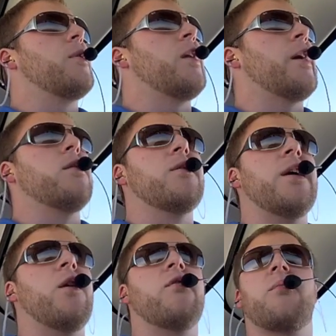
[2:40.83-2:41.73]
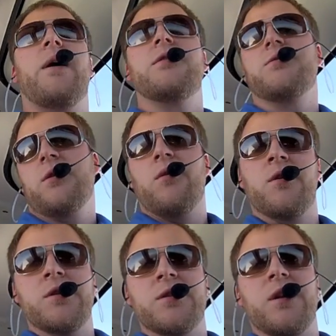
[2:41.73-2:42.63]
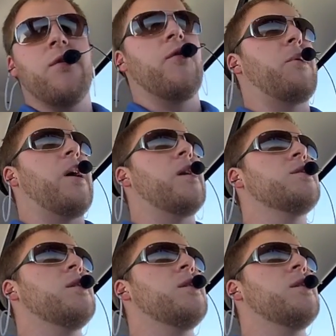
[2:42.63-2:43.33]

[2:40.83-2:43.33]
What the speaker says: Can I clear that overpass or go underneath that overpass?